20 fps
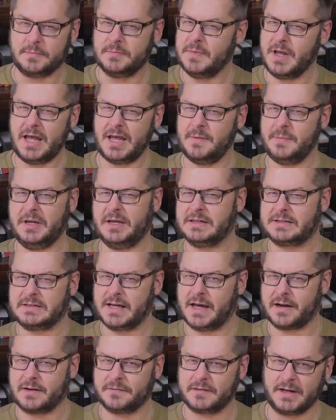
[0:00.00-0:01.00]
it. Maybe it's
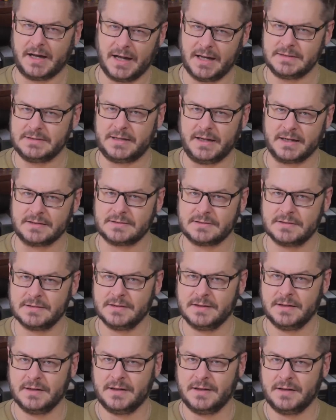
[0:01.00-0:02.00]
out of context.
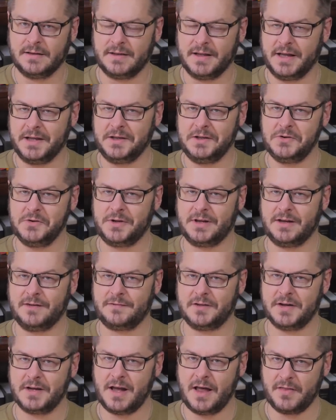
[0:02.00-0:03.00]
Then you
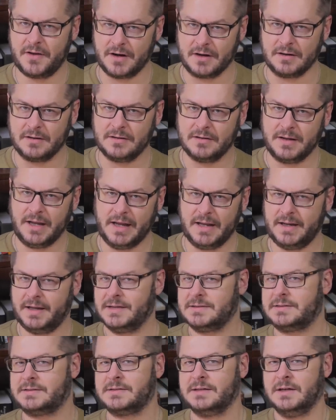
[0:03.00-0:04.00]
give another, and
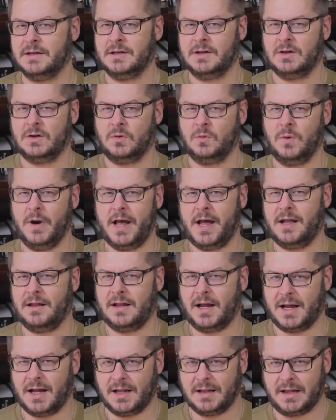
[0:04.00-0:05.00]
it's, well,
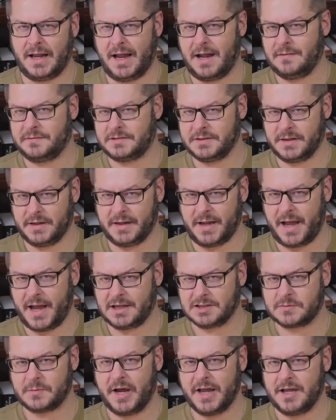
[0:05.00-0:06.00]
I'll have to
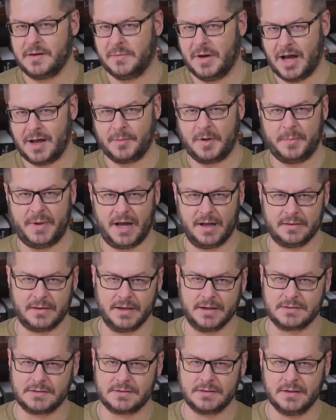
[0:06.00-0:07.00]
ask my imam about
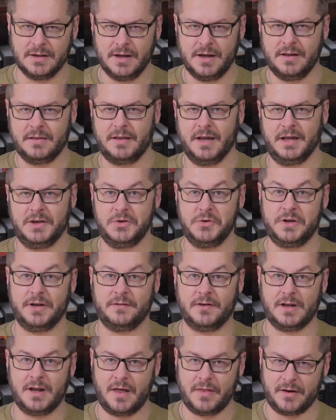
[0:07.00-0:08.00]
this. Then you
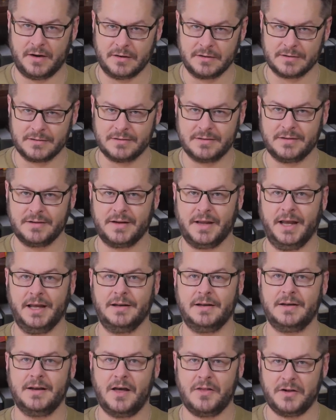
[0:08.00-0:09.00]
give another,
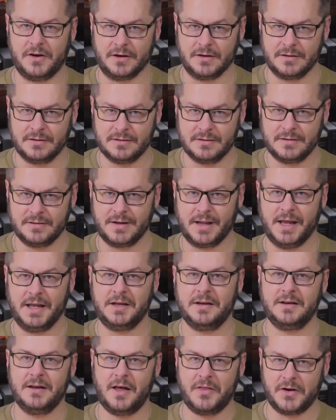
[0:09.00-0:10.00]
and another,
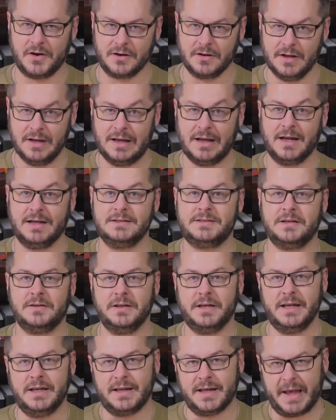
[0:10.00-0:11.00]
and another, until
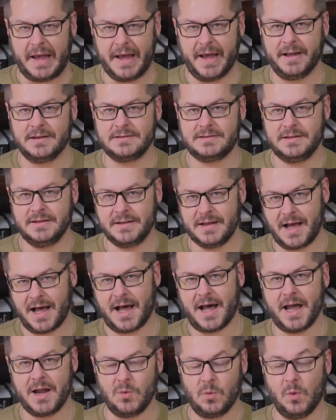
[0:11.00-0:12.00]
he can't
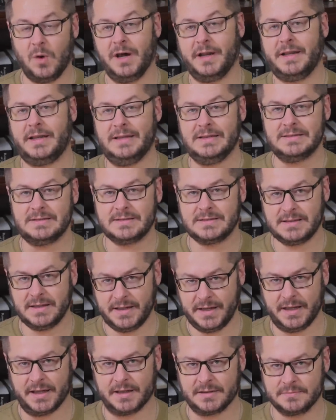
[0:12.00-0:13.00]
deny what he's
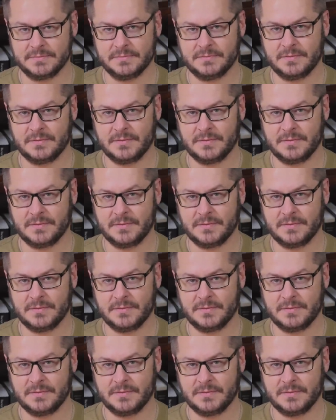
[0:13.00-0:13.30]
seeing.